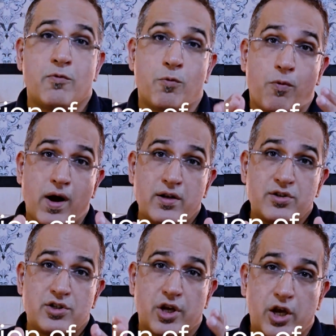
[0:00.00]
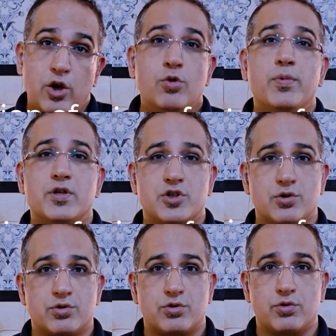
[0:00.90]
Once humans
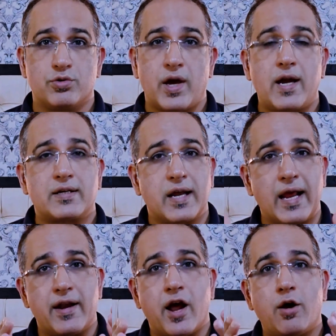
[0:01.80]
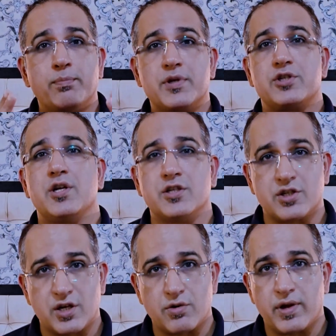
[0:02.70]
used to do that, and now
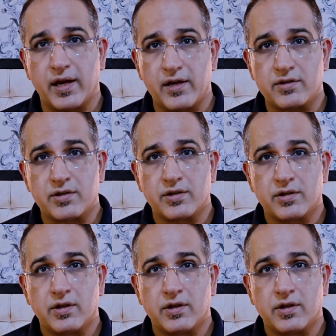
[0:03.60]
machines are doing it.